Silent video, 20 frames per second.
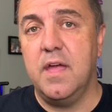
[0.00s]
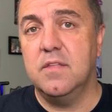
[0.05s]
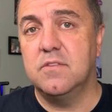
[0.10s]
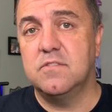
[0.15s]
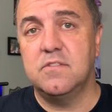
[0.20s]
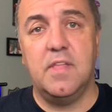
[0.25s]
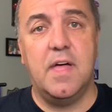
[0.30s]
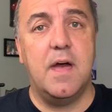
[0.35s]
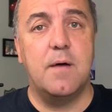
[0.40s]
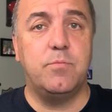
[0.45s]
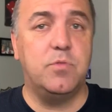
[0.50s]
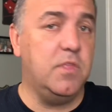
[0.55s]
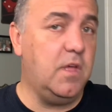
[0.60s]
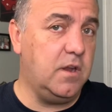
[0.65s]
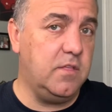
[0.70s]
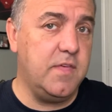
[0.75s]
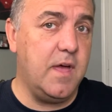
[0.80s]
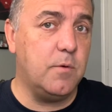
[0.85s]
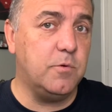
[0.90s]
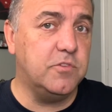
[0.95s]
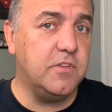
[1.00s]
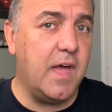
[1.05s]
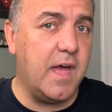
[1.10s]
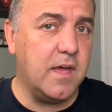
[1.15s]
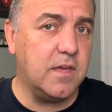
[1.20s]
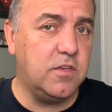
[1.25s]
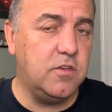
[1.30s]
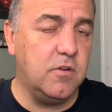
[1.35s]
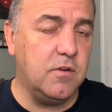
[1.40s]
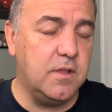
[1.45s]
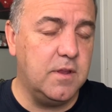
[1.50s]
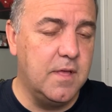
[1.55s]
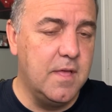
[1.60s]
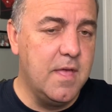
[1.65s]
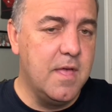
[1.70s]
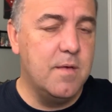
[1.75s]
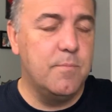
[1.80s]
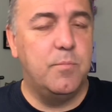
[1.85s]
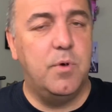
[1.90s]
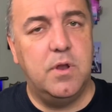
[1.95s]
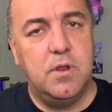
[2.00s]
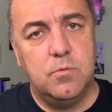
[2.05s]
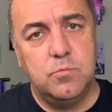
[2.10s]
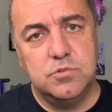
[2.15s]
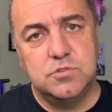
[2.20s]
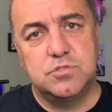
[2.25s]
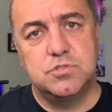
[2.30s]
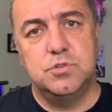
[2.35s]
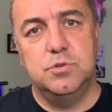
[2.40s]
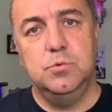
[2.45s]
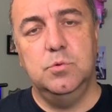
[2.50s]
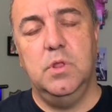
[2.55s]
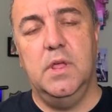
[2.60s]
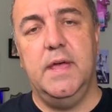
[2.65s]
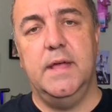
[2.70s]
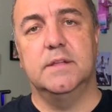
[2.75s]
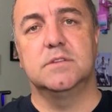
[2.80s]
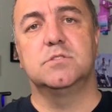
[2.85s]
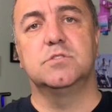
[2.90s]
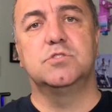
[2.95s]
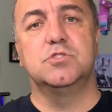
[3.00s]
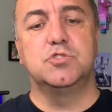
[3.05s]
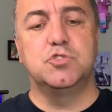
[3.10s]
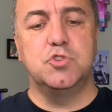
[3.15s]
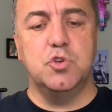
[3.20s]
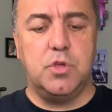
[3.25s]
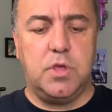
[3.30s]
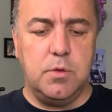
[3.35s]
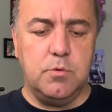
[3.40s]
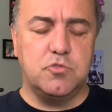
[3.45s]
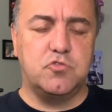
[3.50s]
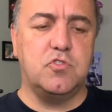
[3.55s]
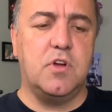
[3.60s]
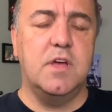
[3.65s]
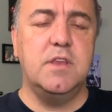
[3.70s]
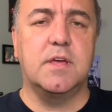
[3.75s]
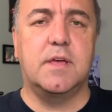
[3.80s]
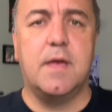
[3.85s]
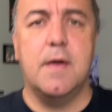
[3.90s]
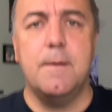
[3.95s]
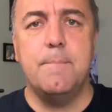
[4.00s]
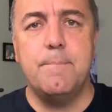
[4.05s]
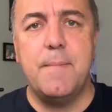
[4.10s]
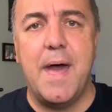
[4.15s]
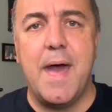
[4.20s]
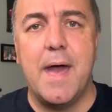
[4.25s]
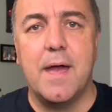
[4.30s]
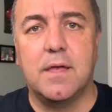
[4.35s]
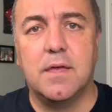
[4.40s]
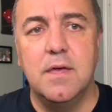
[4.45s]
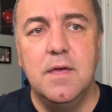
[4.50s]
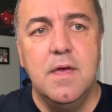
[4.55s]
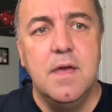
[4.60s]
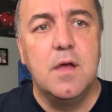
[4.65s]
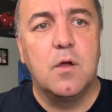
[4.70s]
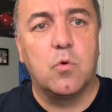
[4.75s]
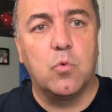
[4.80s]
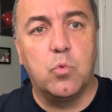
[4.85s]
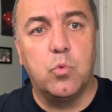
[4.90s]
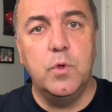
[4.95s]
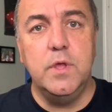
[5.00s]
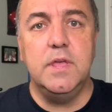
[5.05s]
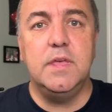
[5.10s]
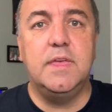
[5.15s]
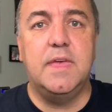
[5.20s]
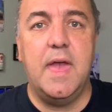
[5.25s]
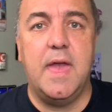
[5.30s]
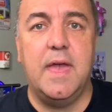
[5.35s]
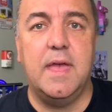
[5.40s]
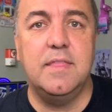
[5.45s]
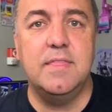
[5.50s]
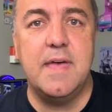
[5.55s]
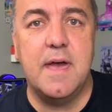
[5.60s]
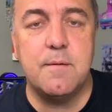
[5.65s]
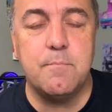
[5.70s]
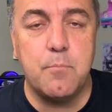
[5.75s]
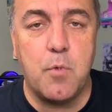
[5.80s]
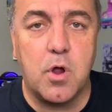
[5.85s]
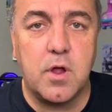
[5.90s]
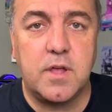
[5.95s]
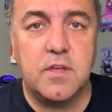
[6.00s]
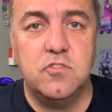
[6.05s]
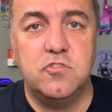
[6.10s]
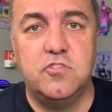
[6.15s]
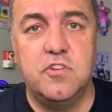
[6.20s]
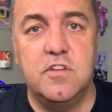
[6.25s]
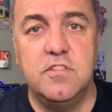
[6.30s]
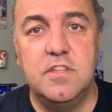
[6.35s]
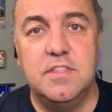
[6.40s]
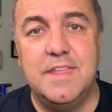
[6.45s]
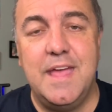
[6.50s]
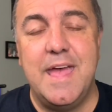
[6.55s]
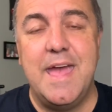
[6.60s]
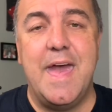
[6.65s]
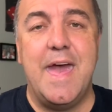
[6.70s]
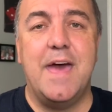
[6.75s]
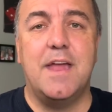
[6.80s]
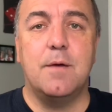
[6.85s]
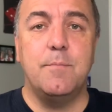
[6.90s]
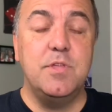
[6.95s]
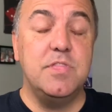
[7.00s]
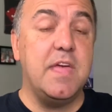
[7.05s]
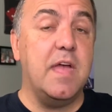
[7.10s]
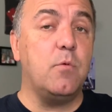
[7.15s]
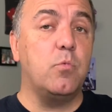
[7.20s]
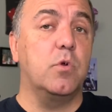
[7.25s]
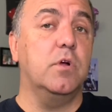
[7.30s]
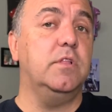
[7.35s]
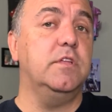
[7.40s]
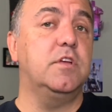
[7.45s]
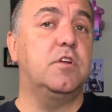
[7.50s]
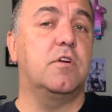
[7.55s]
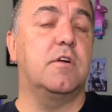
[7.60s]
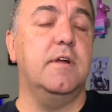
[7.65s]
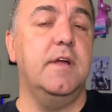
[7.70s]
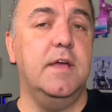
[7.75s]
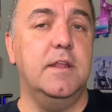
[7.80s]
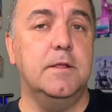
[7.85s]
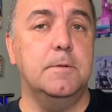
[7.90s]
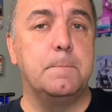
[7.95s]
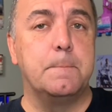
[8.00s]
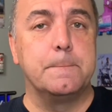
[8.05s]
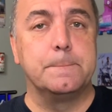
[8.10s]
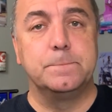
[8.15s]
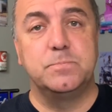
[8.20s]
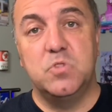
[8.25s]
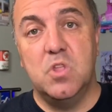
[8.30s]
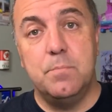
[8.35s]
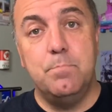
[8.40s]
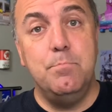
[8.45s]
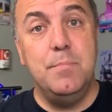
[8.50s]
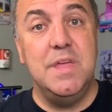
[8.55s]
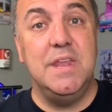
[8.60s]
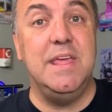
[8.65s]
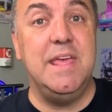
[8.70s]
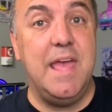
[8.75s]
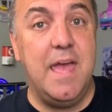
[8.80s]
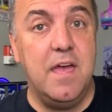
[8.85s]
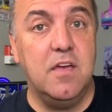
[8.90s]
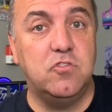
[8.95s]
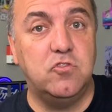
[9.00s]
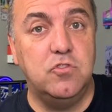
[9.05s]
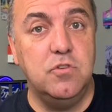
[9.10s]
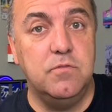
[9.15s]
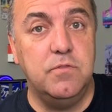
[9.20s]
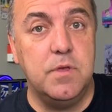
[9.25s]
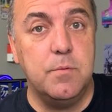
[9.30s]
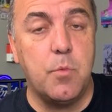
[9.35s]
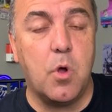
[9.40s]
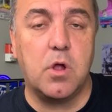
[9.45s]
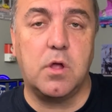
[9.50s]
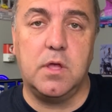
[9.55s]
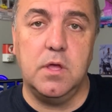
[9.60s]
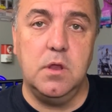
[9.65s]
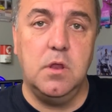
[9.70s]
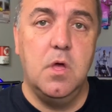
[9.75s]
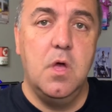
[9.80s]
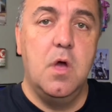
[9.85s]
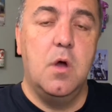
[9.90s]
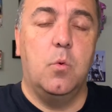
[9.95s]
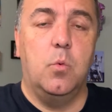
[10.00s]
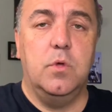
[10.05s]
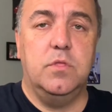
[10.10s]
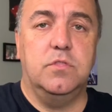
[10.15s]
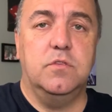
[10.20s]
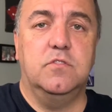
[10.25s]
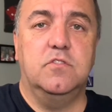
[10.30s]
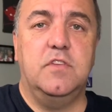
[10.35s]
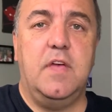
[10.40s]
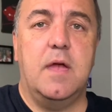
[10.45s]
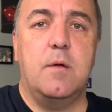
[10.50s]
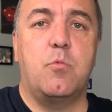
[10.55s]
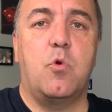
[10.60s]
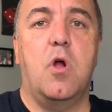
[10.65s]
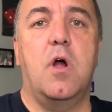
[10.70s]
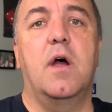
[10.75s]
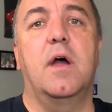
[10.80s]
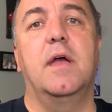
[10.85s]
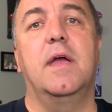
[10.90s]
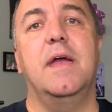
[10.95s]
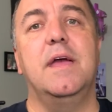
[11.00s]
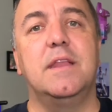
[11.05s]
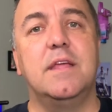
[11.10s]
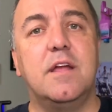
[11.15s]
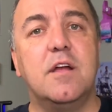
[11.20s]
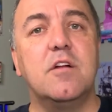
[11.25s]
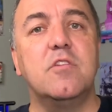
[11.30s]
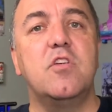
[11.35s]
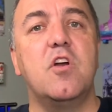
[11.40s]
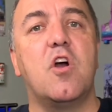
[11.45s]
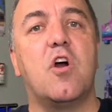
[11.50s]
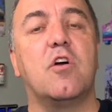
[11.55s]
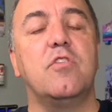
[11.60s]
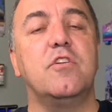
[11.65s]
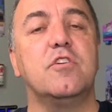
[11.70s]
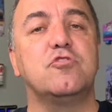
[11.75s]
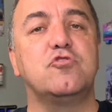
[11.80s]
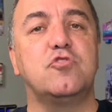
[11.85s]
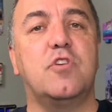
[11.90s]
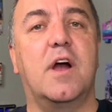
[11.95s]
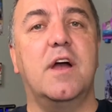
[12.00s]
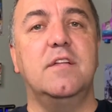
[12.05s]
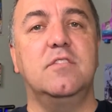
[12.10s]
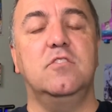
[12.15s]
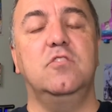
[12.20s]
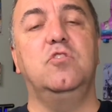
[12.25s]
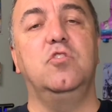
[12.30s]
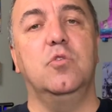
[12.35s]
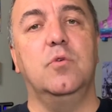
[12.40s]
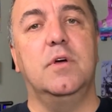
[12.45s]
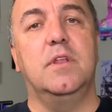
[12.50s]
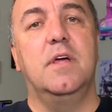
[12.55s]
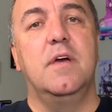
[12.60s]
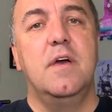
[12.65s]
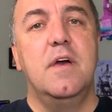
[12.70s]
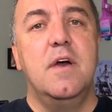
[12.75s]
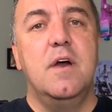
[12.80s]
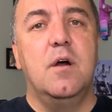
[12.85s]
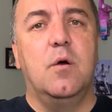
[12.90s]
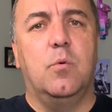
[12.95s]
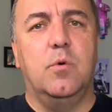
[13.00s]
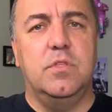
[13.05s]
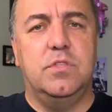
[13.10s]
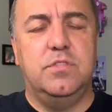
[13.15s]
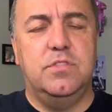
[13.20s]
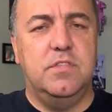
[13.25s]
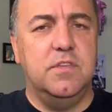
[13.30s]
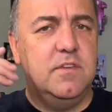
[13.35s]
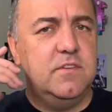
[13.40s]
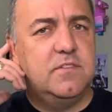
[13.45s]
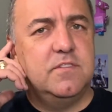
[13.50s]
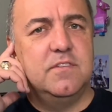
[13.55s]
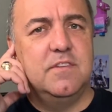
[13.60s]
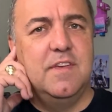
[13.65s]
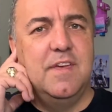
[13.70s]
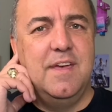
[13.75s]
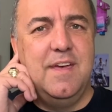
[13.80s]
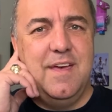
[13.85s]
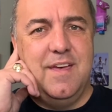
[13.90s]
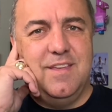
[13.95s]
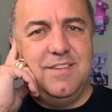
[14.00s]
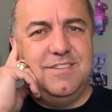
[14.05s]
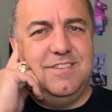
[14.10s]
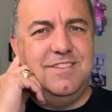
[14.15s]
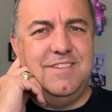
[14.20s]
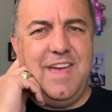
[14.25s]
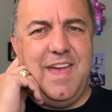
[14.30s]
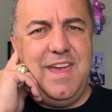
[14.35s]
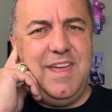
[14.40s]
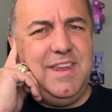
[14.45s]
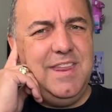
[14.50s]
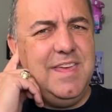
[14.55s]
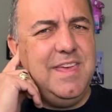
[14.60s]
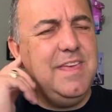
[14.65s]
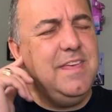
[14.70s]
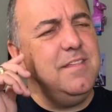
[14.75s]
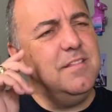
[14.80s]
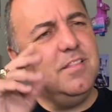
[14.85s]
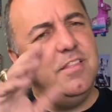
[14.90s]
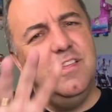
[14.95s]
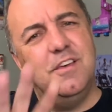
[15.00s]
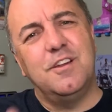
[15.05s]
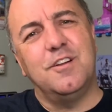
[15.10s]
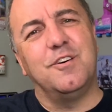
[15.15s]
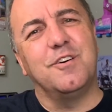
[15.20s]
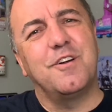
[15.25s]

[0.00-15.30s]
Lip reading: slapped. None of that was accurate, but it was too late. So Suzuki was trying to come back, regain that market share that they had. I mean, they really created the mini SUV market with the Samurai, and here they are. They're trying to do it with this zany little